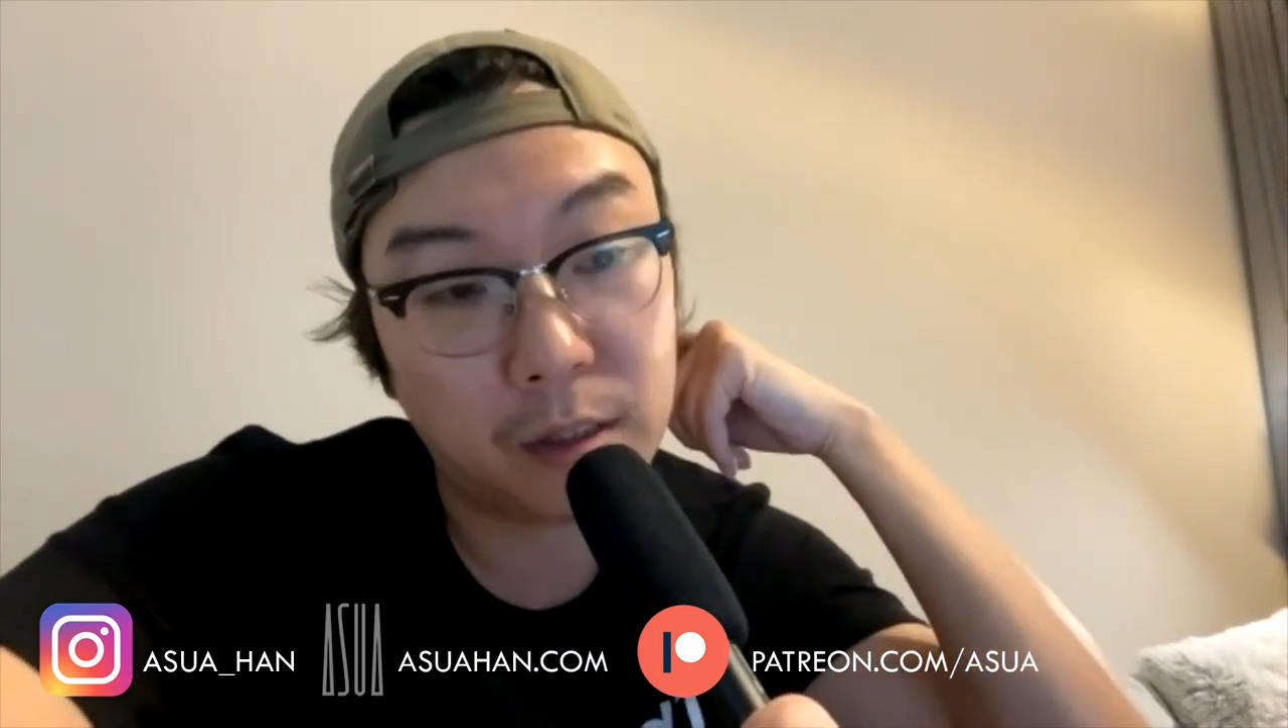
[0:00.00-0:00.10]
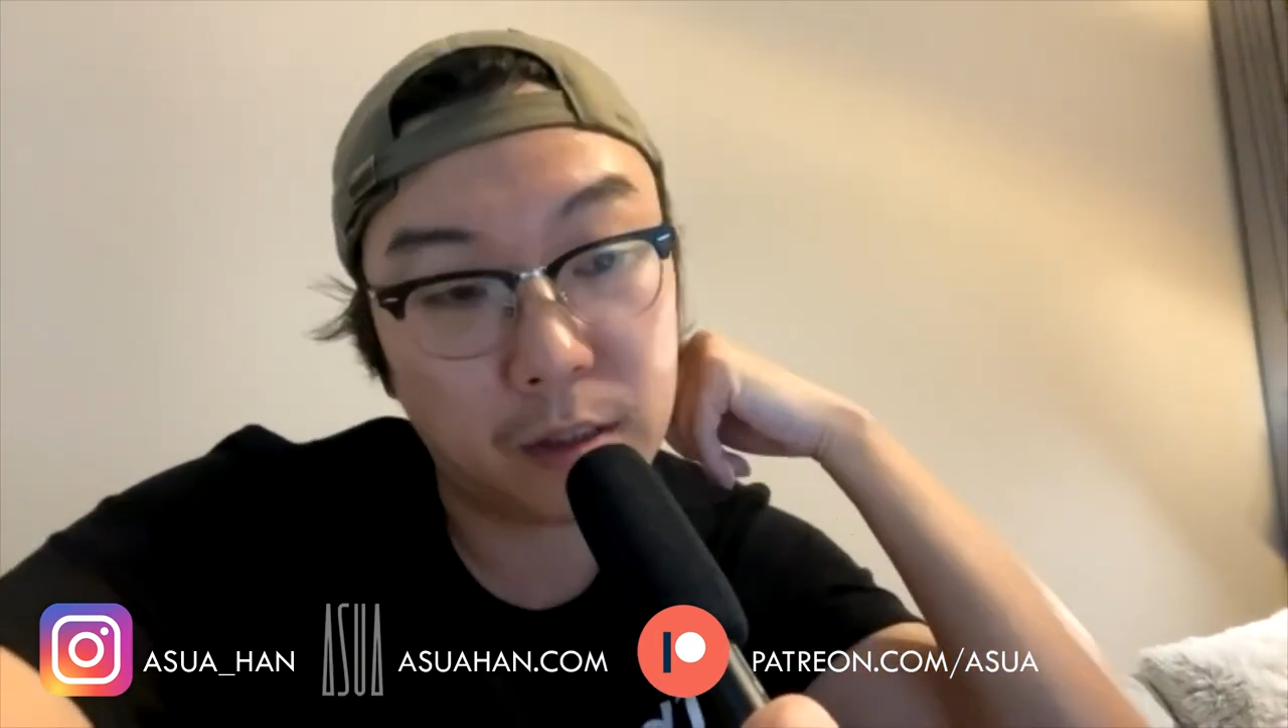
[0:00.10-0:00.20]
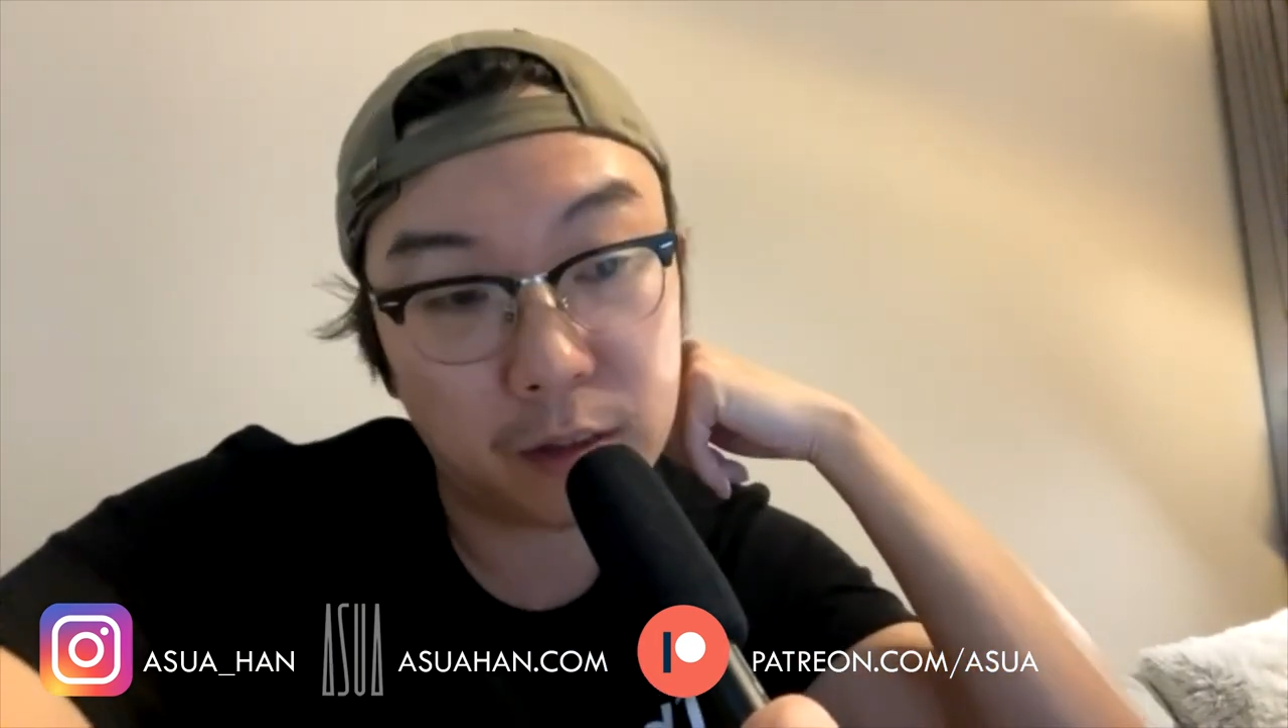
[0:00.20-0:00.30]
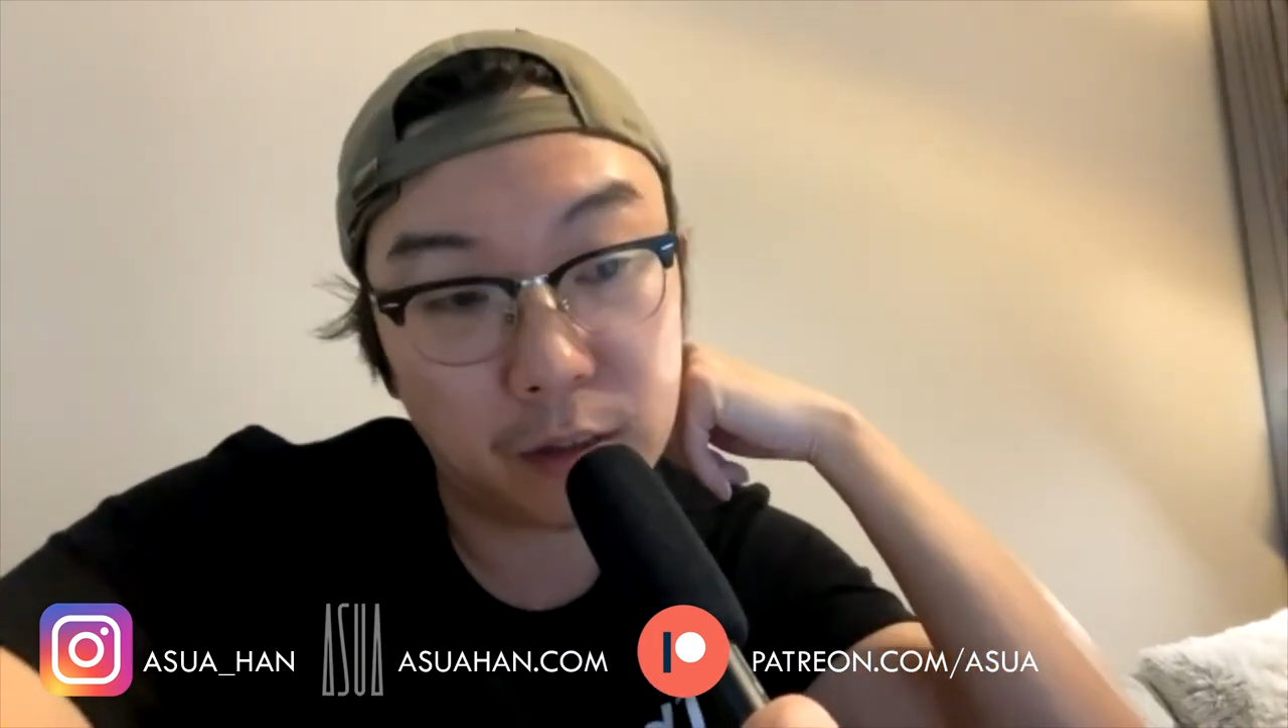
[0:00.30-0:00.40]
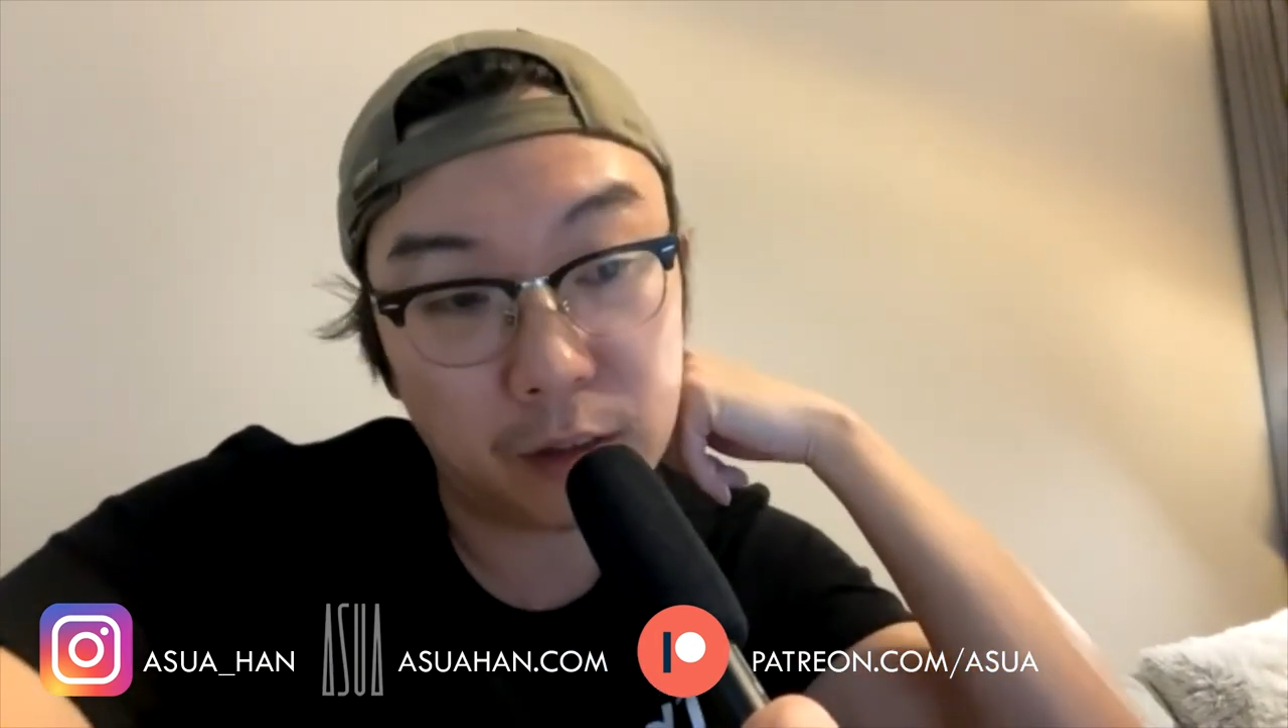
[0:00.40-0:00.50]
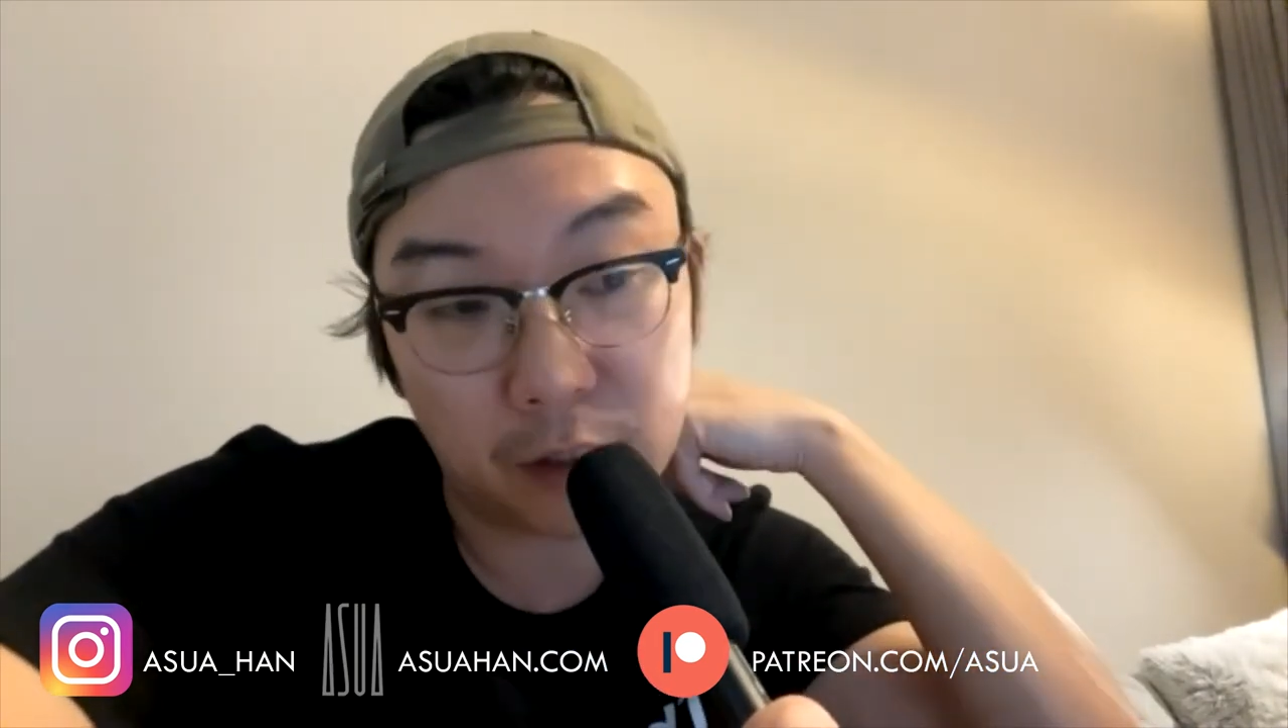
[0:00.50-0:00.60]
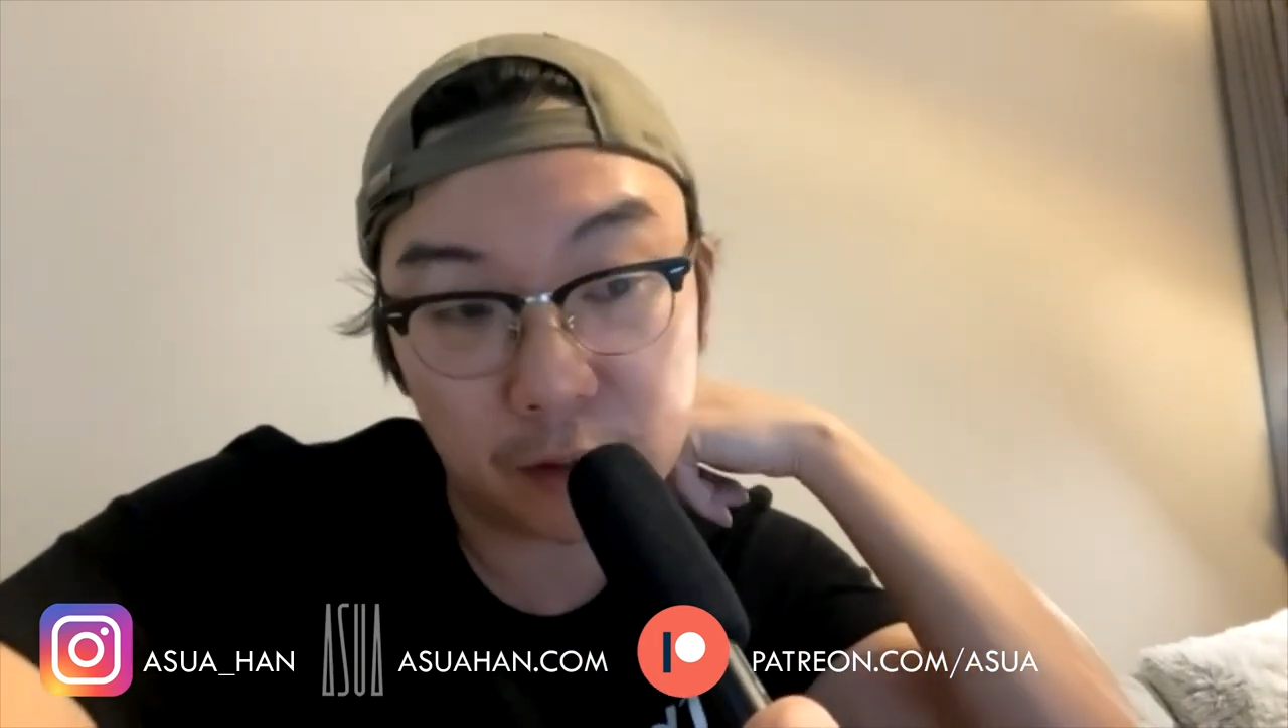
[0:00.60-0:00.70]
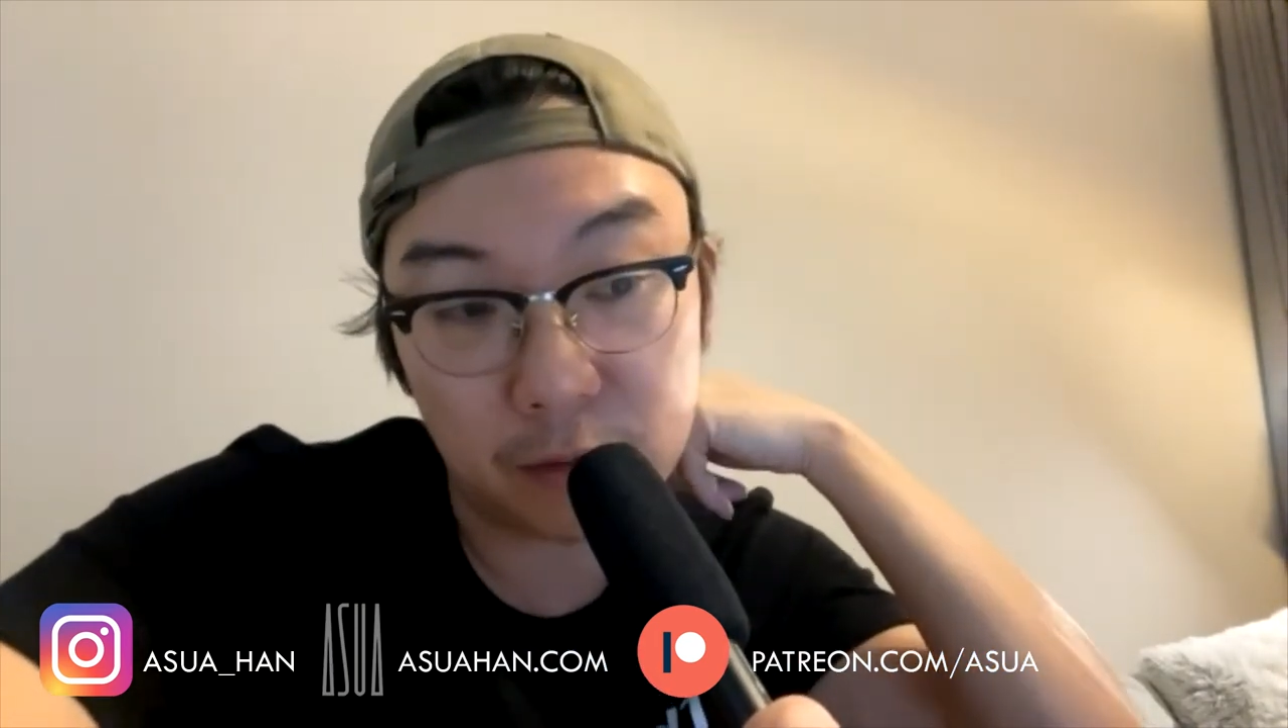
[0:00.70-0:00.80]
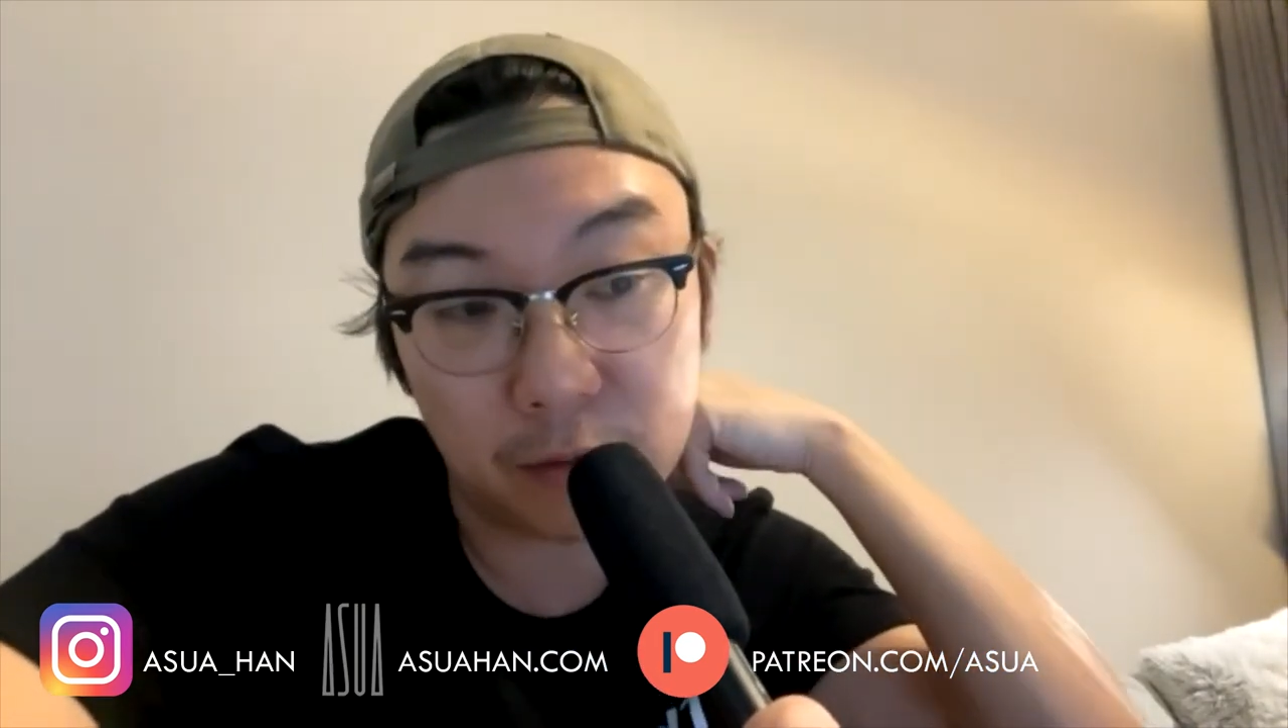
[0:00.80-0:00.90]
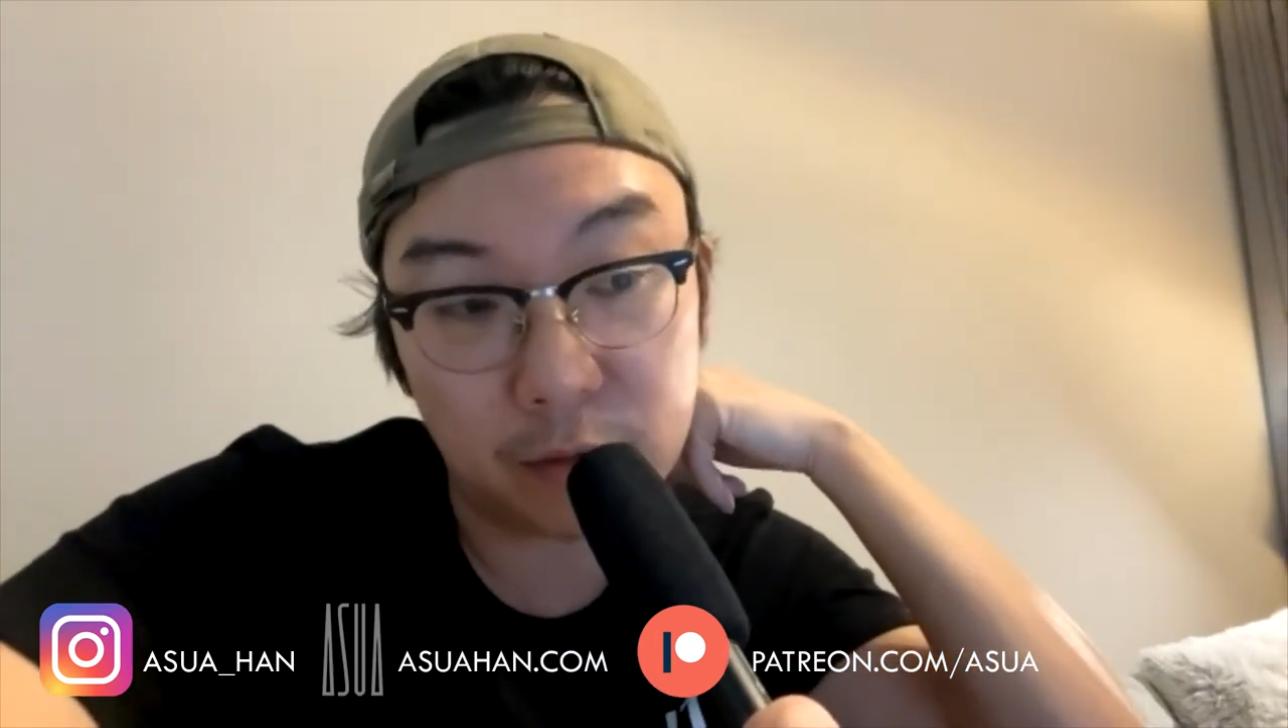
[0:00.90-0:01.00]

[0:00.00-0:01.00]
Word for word: you can,